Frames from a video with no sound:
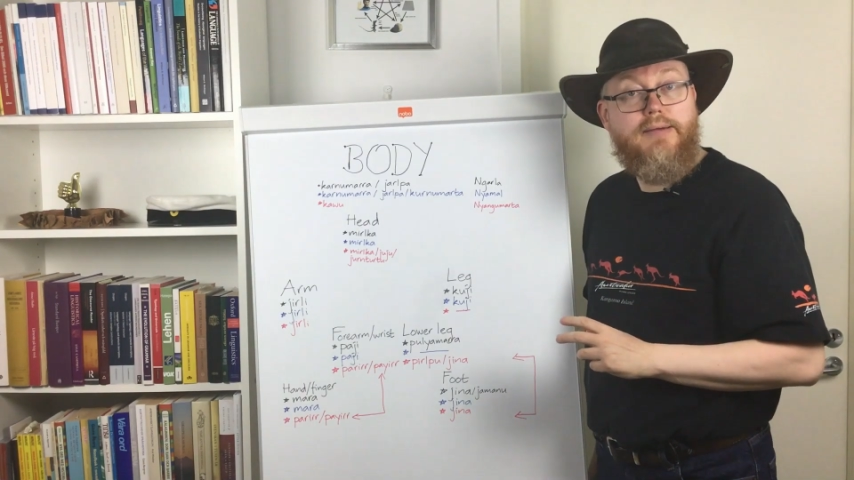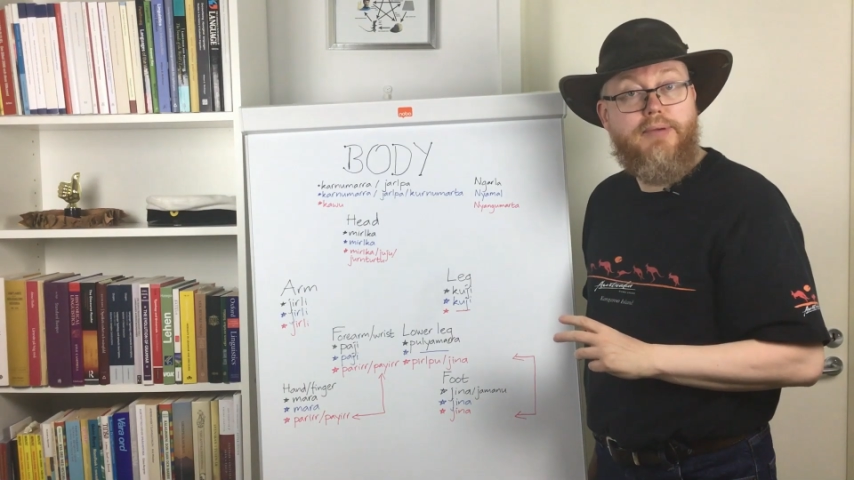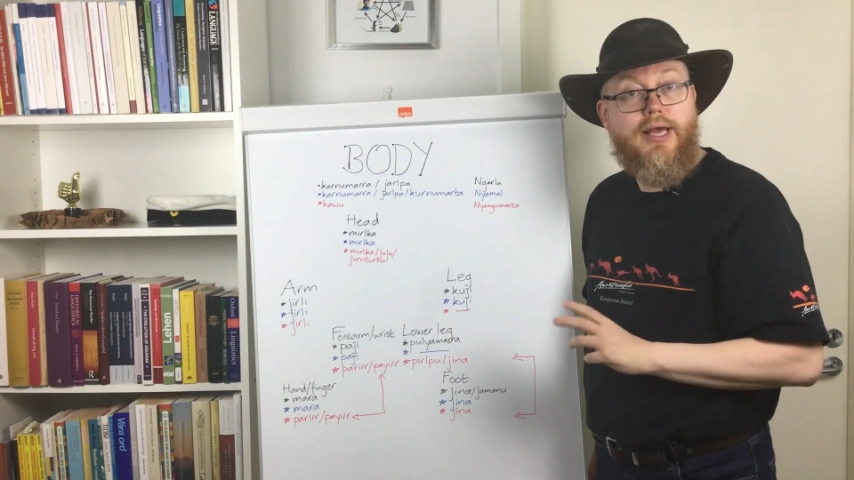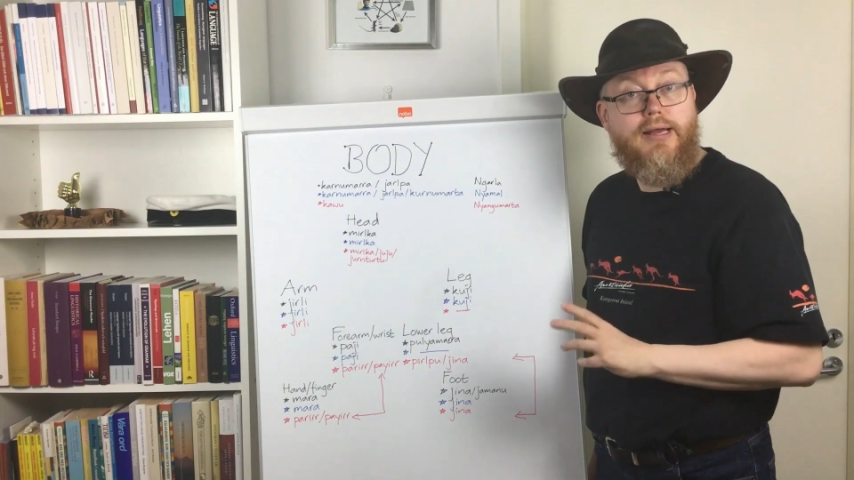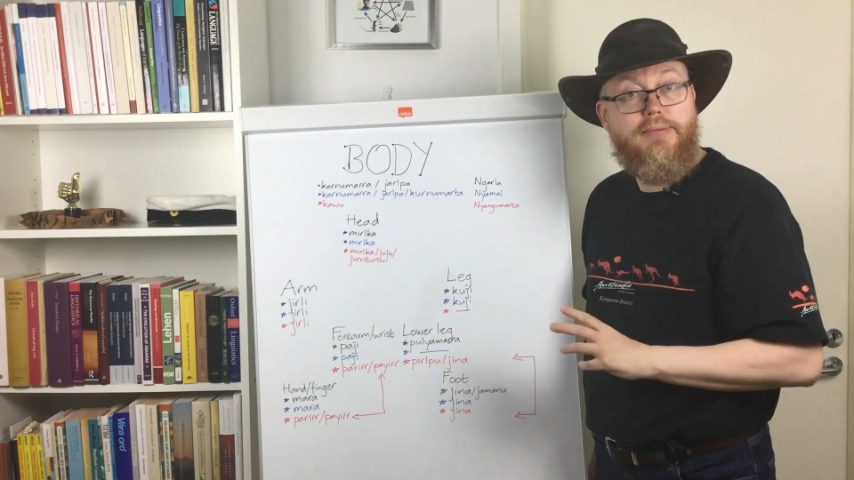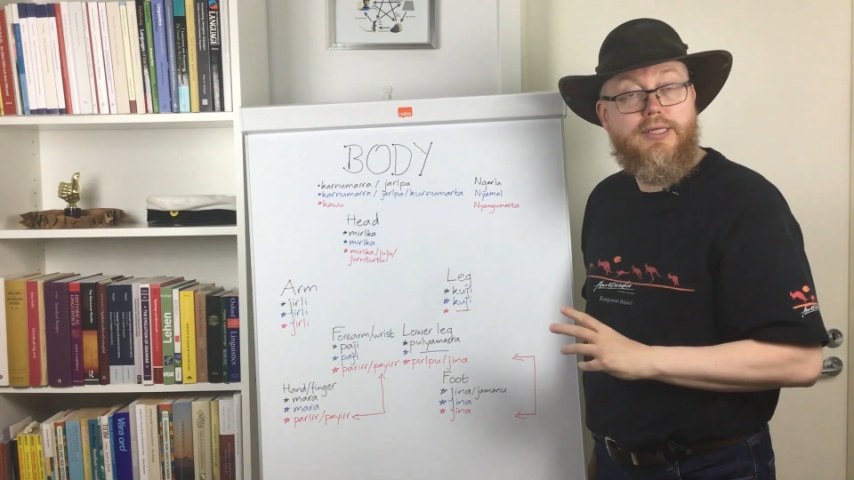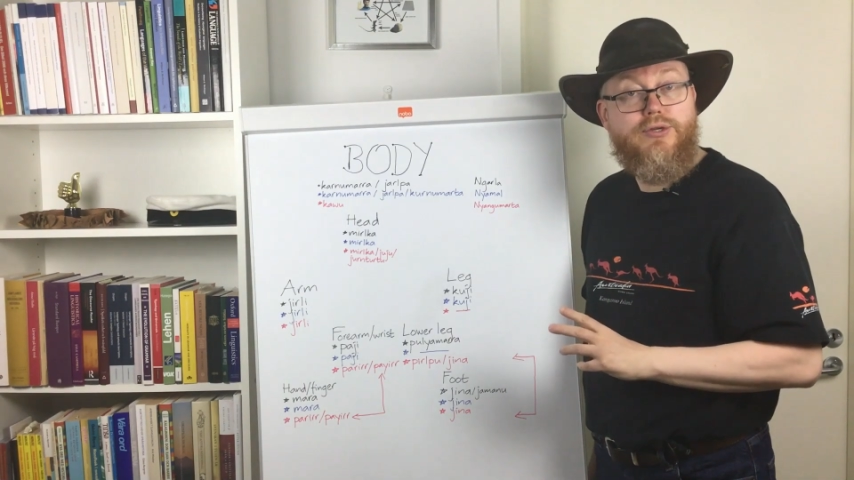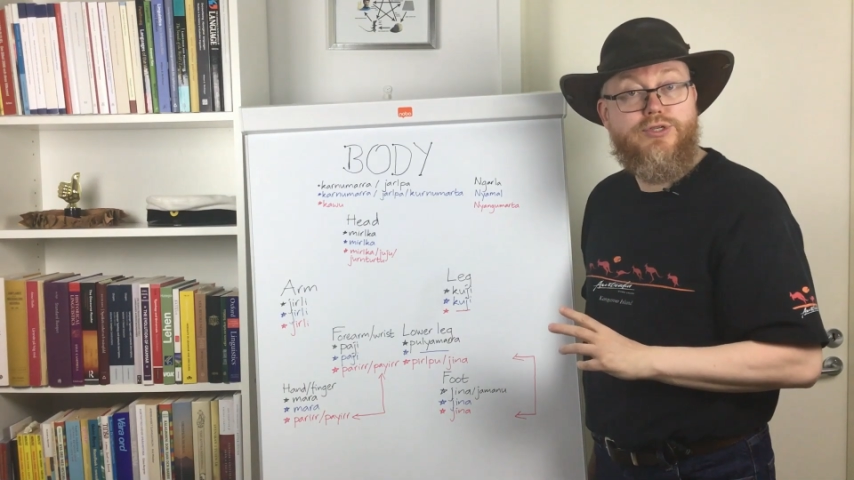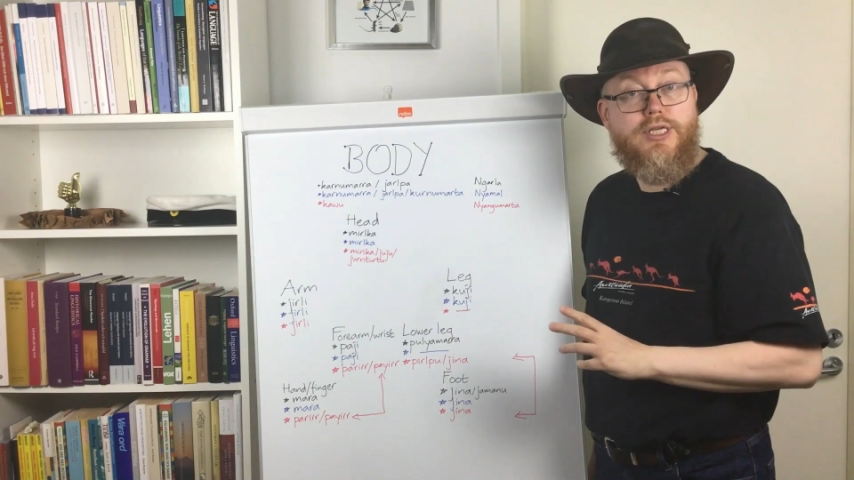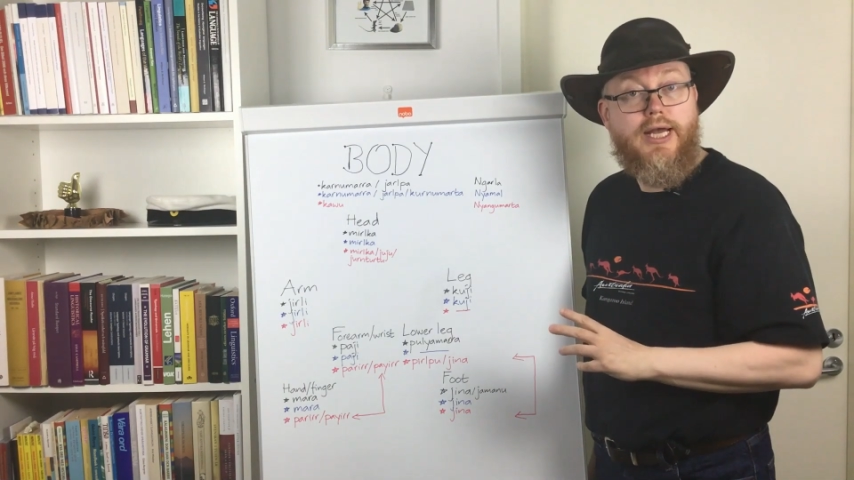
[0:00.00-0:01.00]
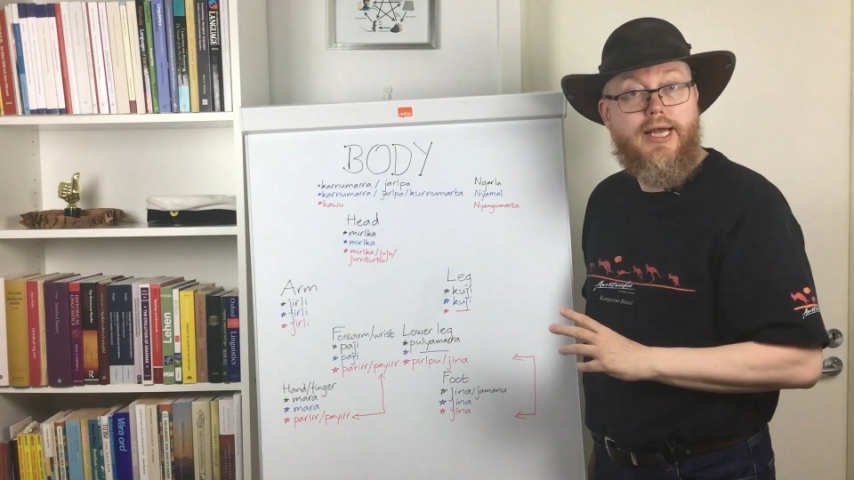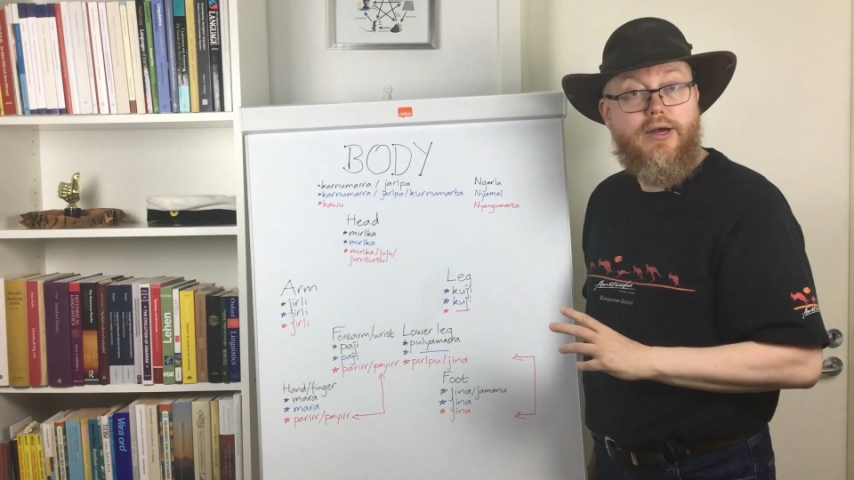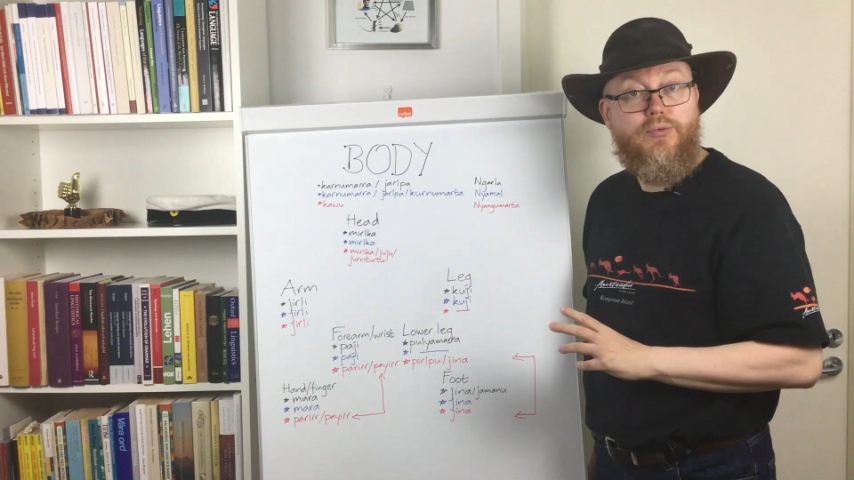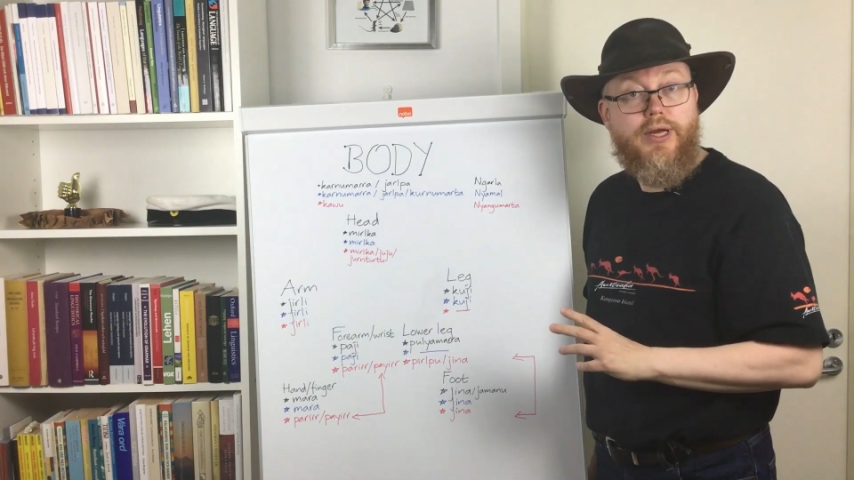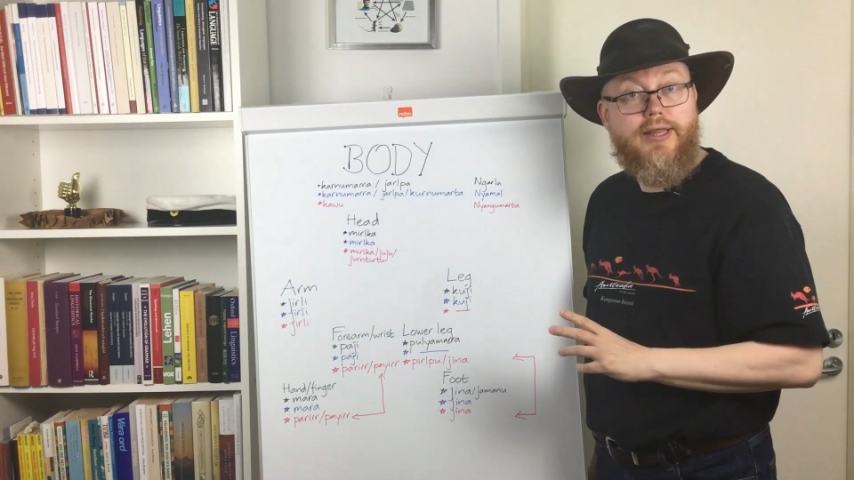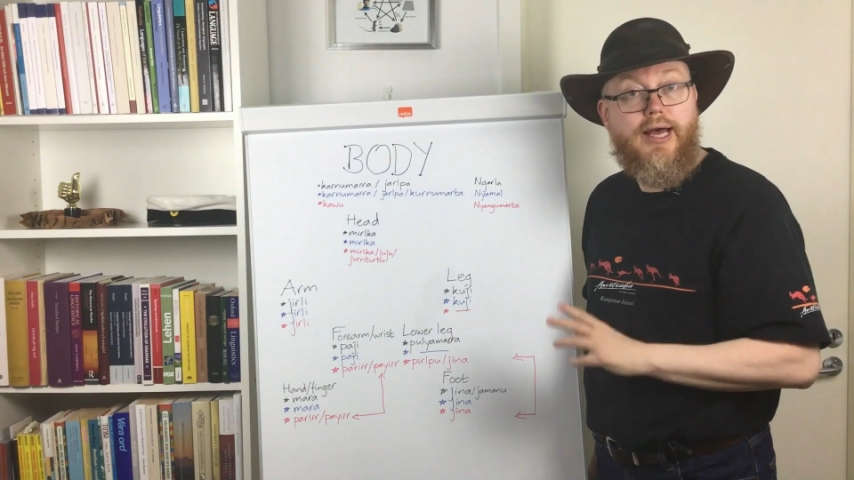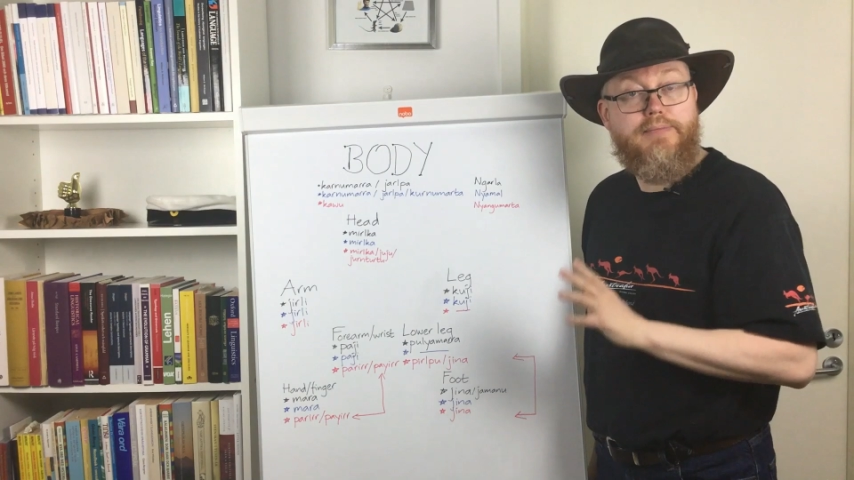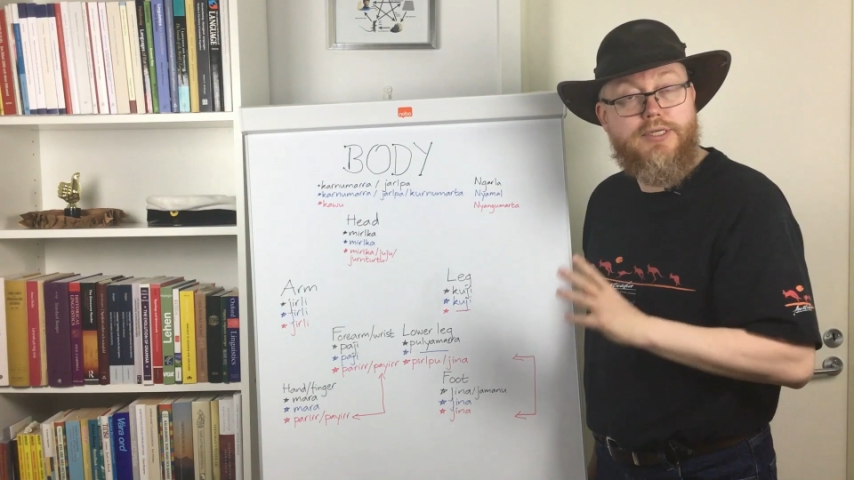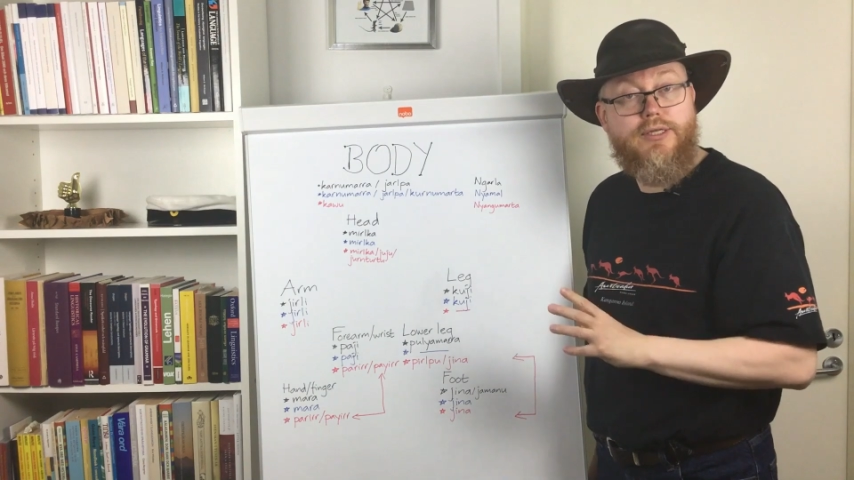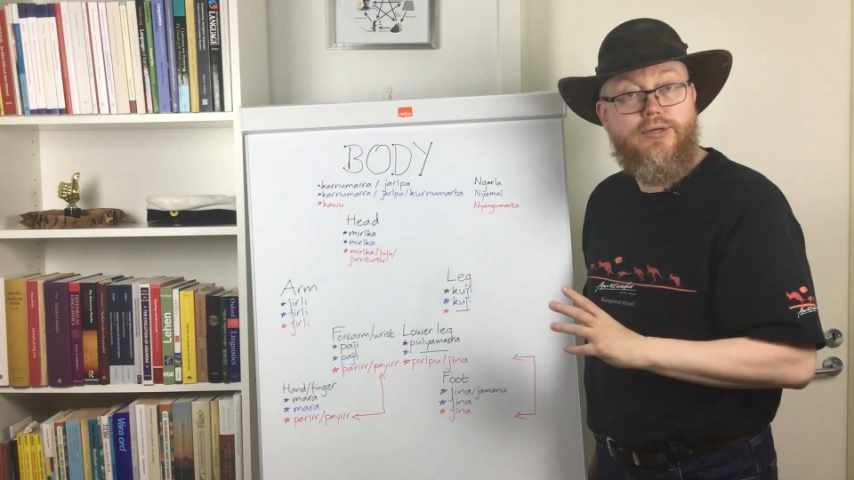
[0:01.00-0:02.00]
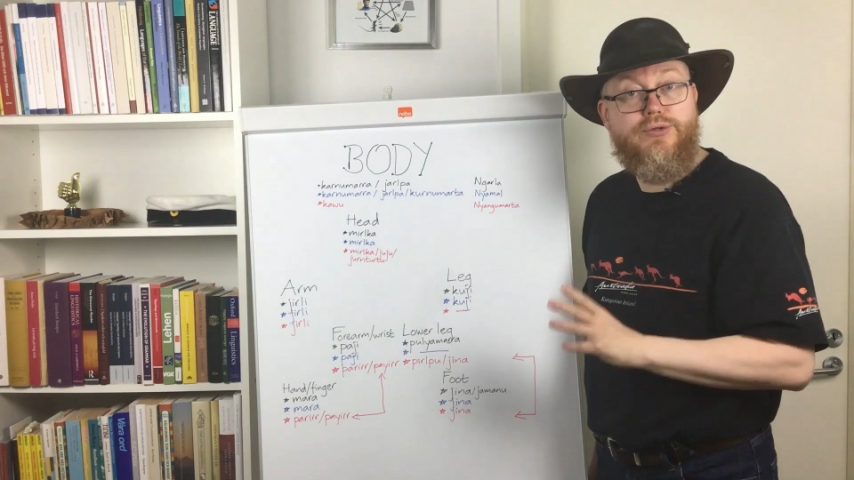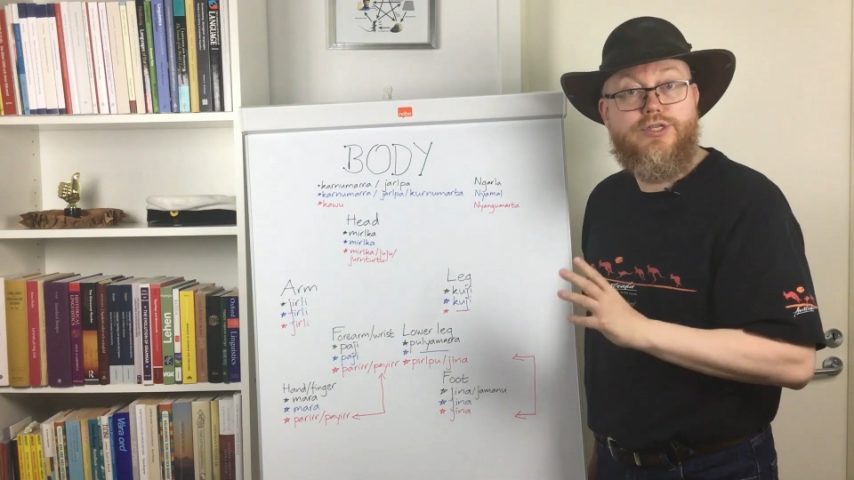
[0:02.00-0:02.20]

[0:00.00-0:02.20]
be able to say with absolute